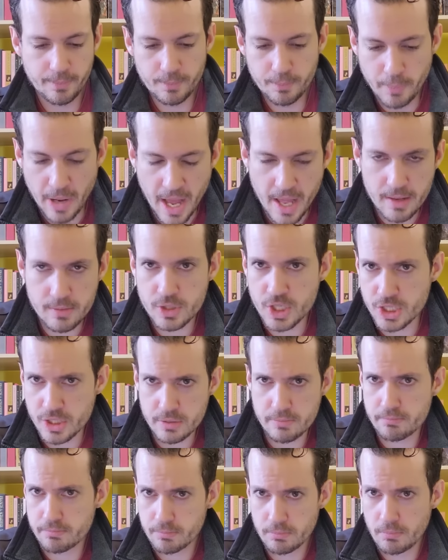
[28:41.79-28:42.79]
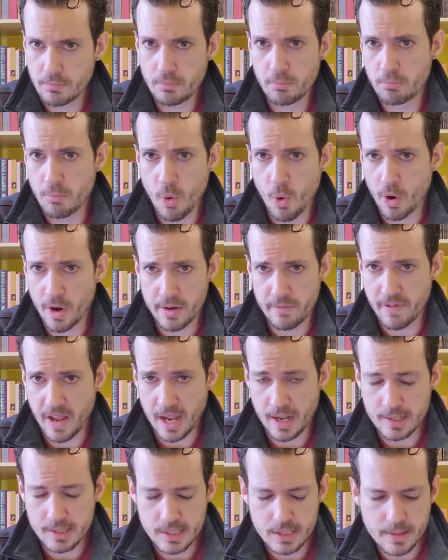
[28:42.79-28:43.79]
but just more
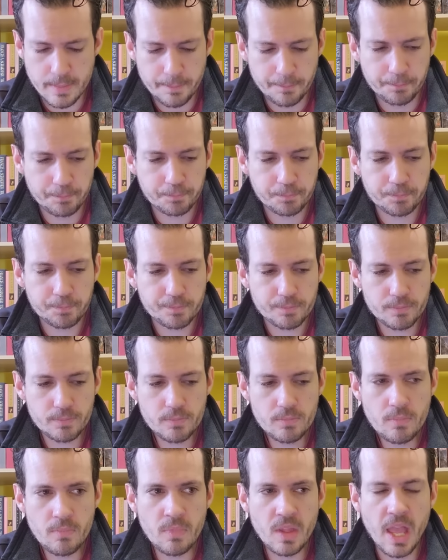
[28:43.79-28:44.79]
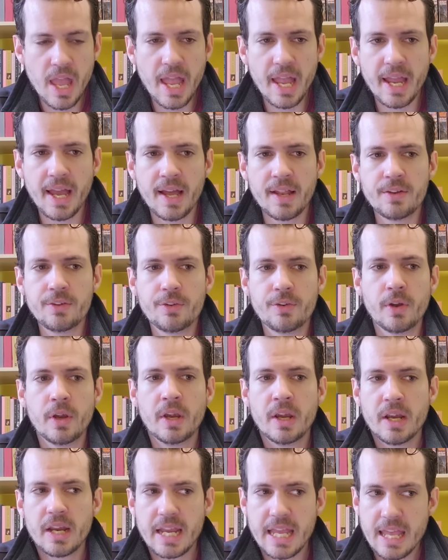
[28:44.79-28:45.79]
advanced. And
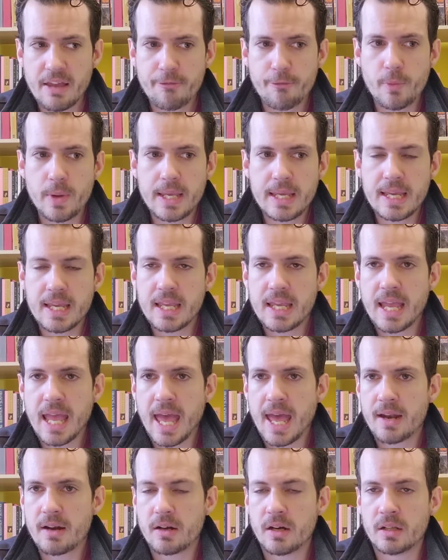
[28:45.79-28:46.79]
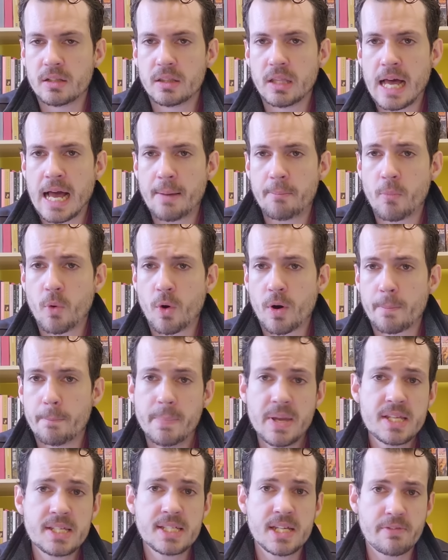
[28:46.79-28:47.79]
if we can get a lot more
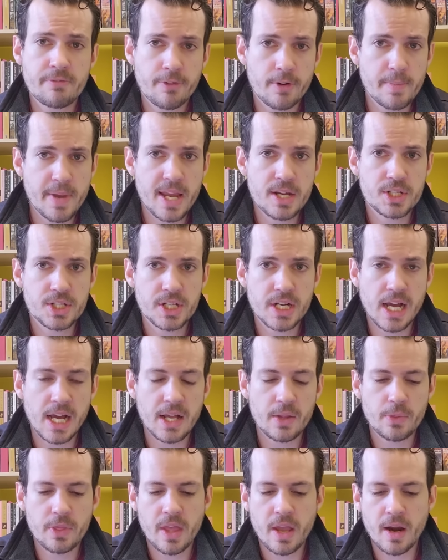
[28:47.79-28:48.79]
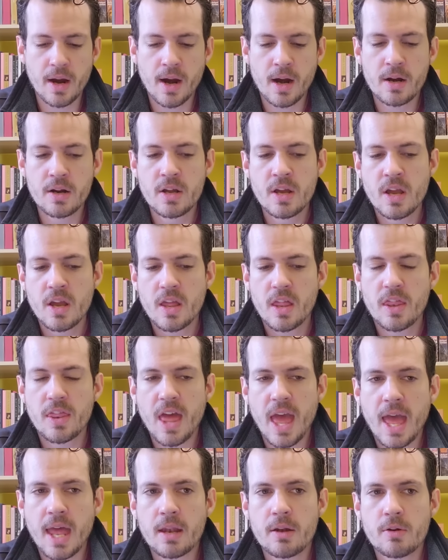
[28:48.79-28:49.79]
misinformation out there,
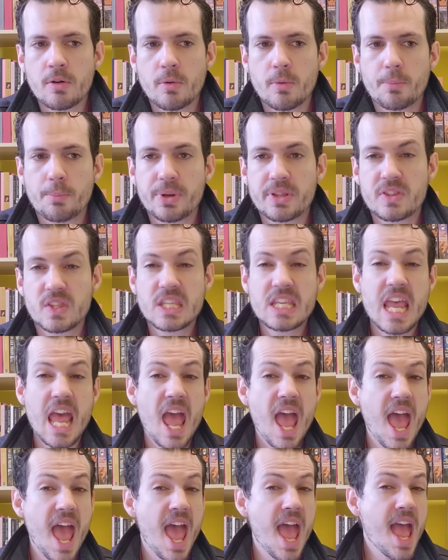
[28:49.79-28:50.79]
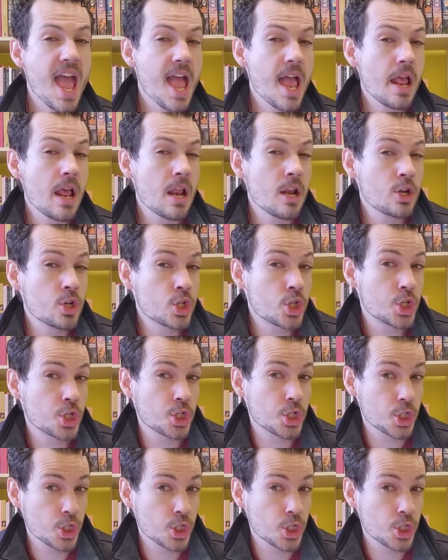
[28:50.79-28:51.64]
then potentially